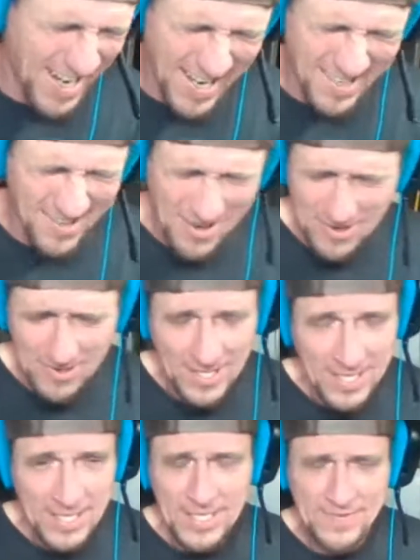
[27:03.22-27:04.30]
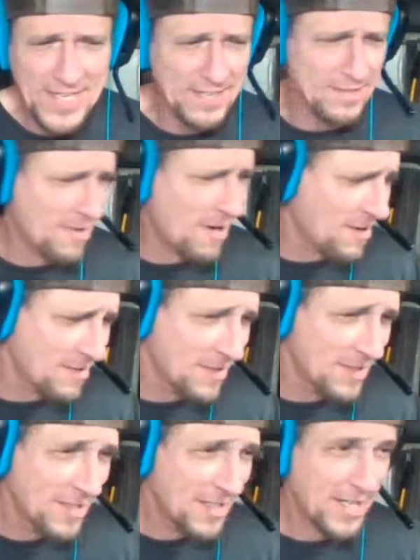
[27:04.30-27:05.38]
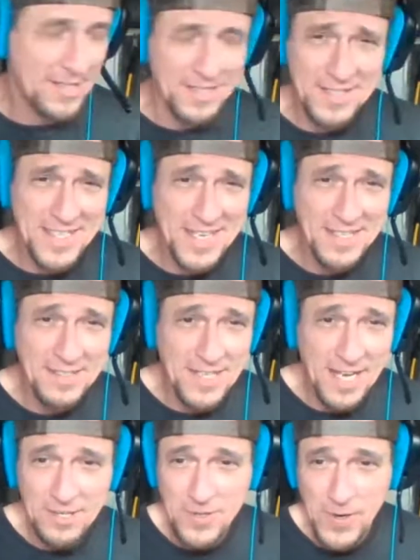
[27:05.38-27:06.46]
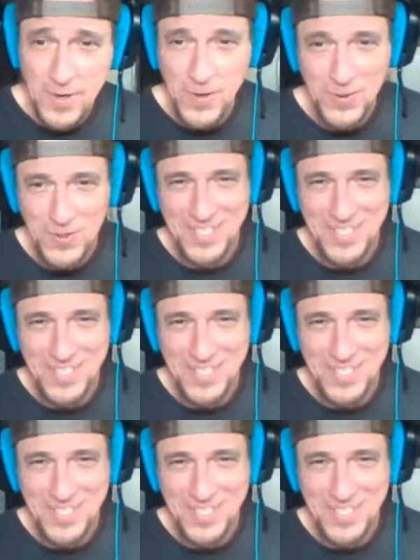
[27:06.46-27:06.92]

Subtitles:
I don't know if that's wrong. Is it? I don't know.